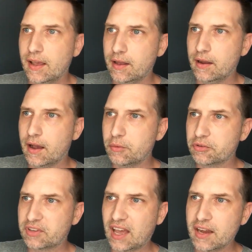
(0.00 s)
And I
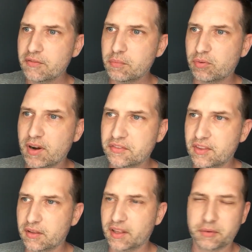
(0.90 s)
was kind of
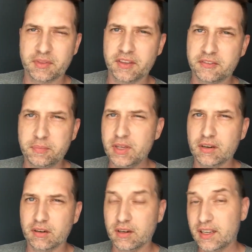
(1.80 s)
impressed that, like, with the
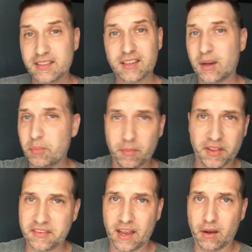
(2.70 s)
speaker, it's a couple
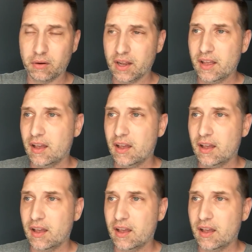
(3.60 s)
months out.